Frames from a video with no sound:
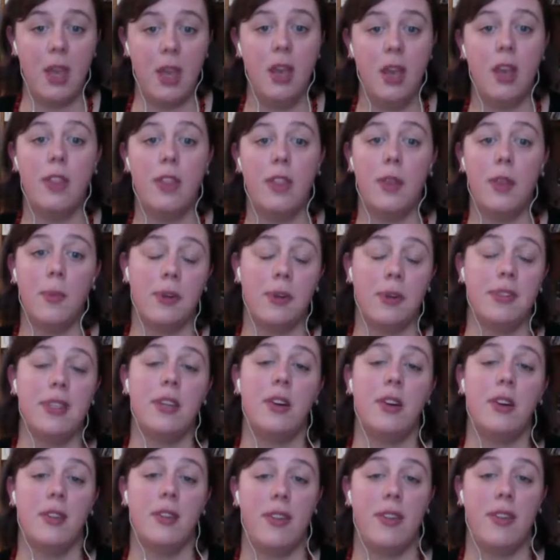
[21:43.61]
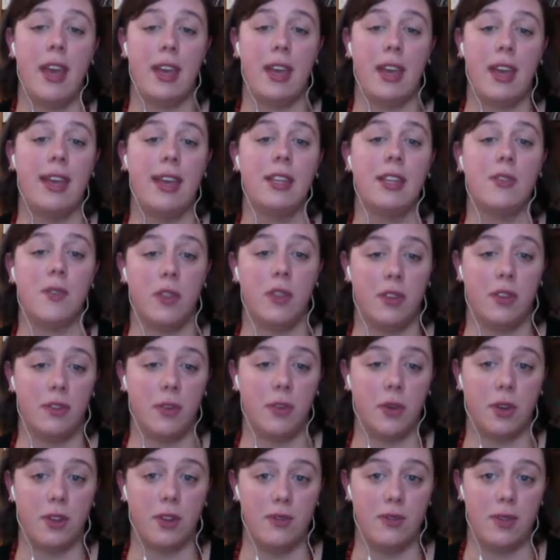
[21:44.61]
The presenter in that case for the full
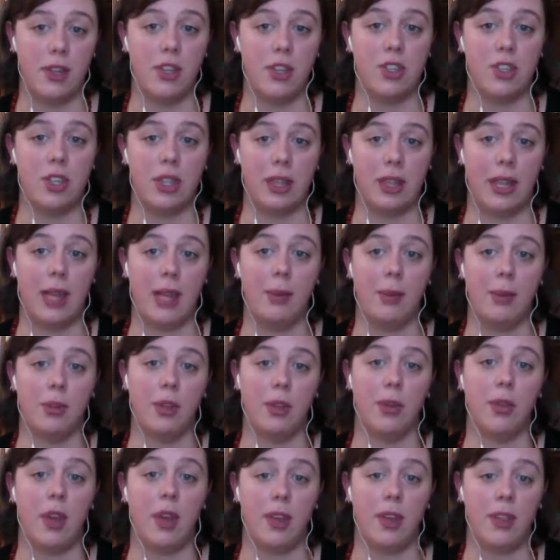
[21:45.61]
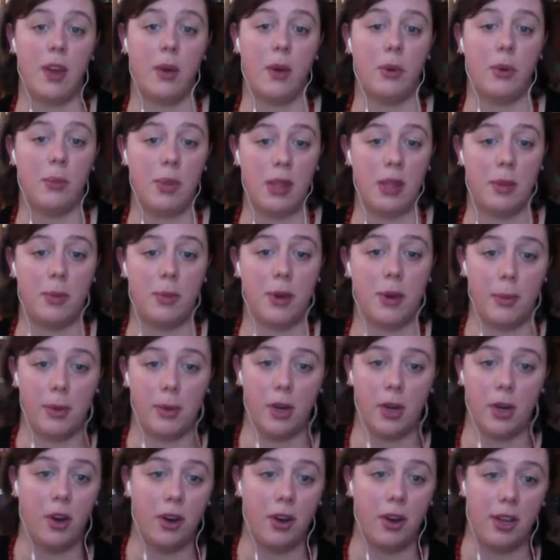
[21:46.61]
convention labeled who they thought would be the
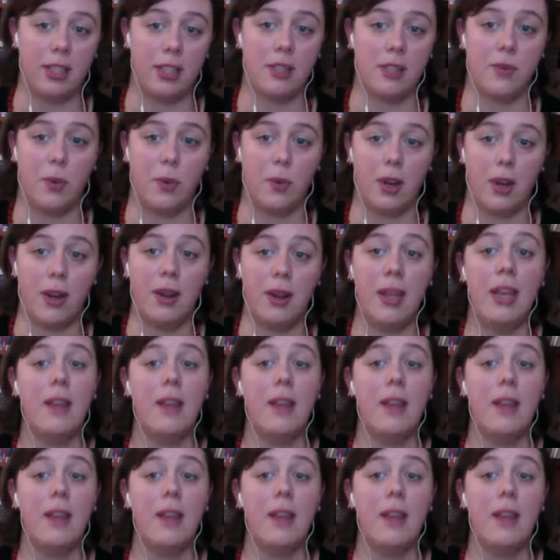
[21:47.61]
proper audience for it.